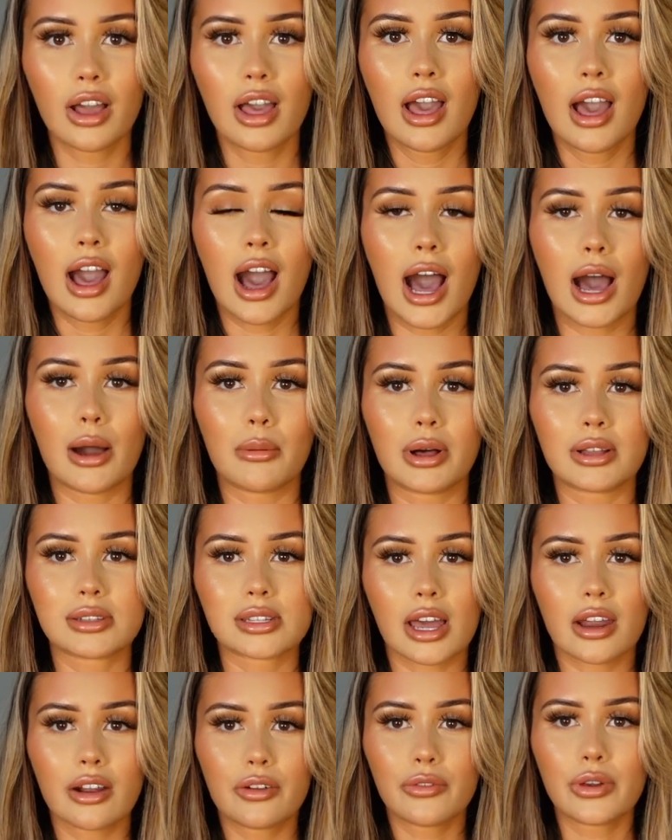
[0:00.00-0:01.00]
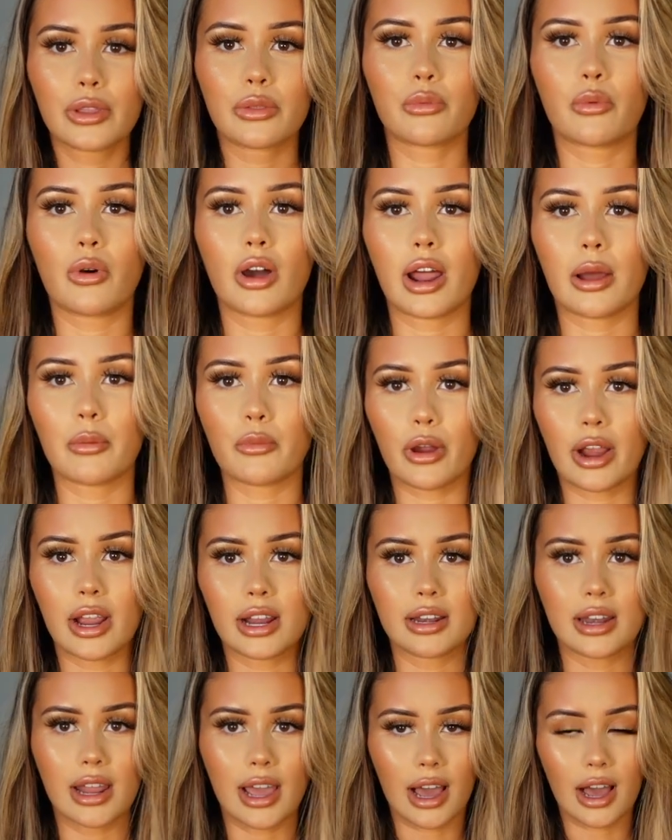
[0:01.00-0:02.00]
Um, I'll start off with what I'm
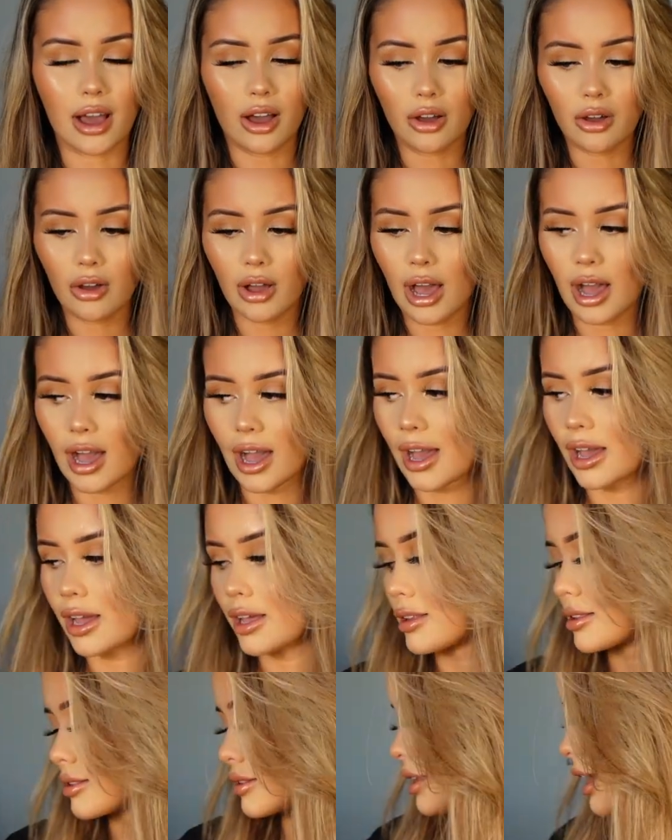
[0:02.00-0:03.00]
wearing now. I